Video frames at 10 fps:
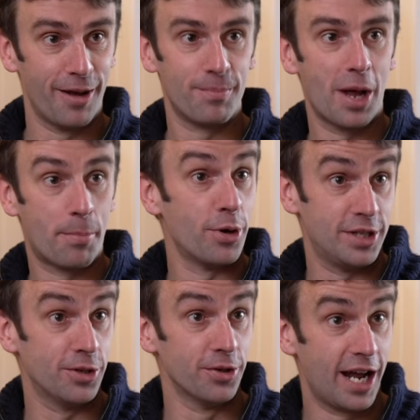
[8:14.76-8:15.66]
a pretty
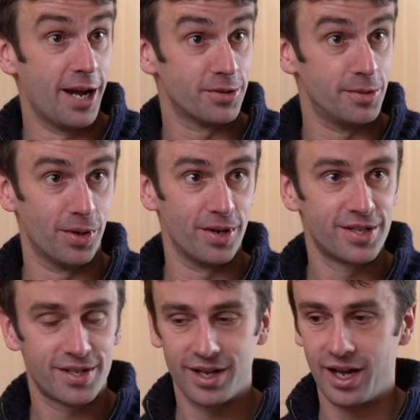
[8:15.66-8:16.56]
good house, to be
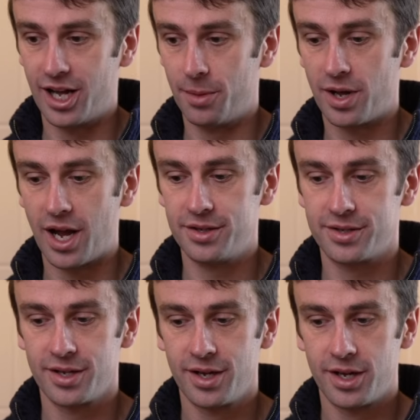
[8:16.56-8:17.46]
honest. And
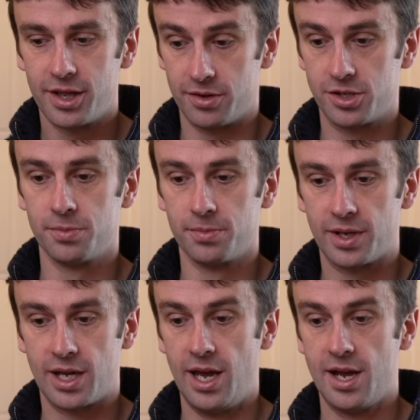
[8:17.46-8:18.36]
there are some
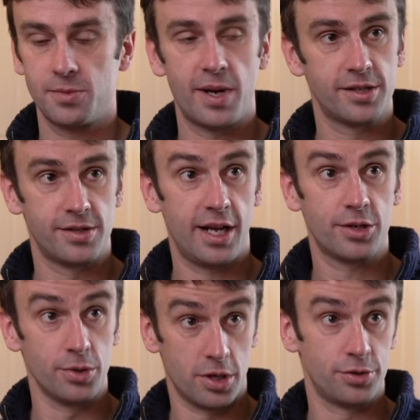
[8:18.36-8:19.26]
key aspects to the
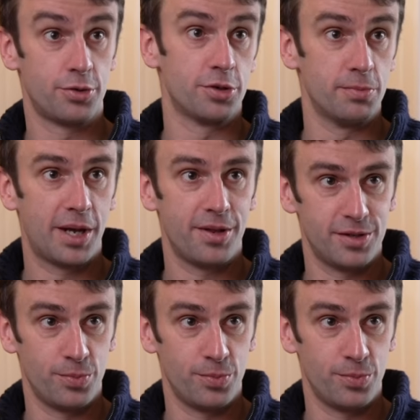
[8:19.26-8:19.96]
actual construction methods